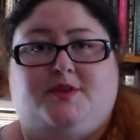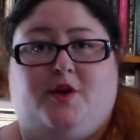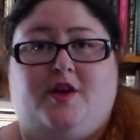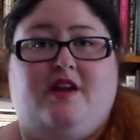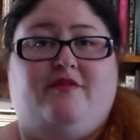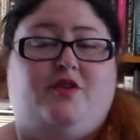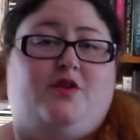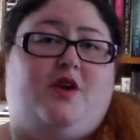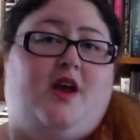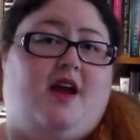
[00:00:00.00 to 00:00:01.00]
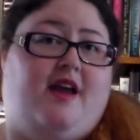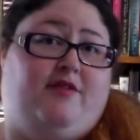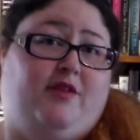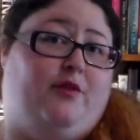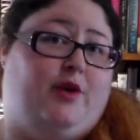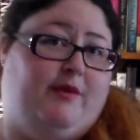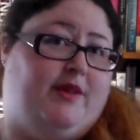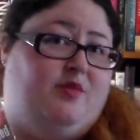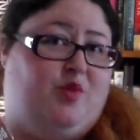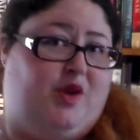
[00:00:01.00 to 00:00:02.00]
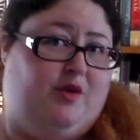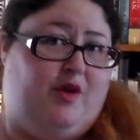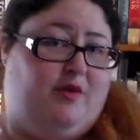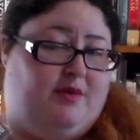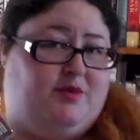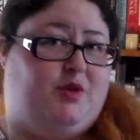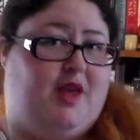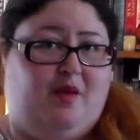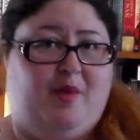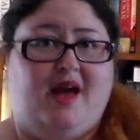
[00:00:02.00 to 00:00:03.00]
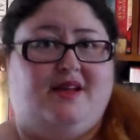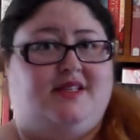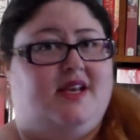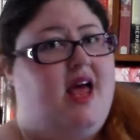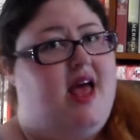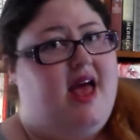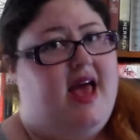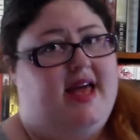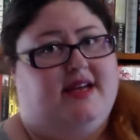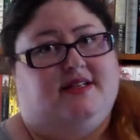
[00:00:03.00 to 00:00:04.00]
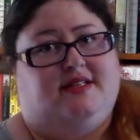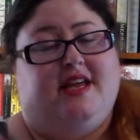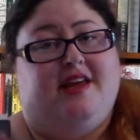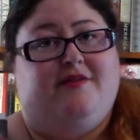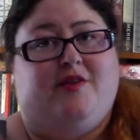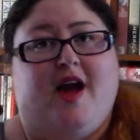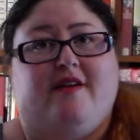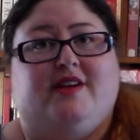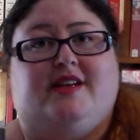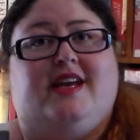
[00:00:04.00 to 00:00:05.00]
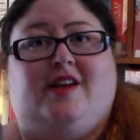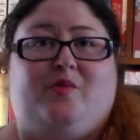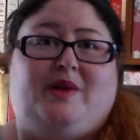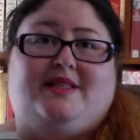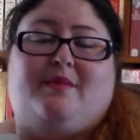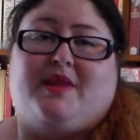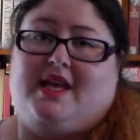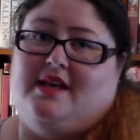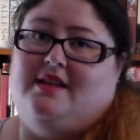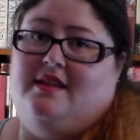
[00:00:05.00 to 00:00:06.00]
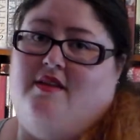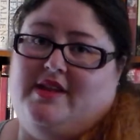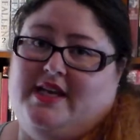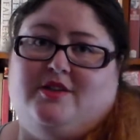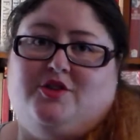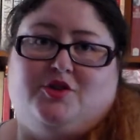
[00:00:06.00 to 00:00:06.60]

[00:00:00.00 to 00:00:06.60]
So if you've already read the book, you'll know what I'm talking about, and if you haven't, it'll be something lovely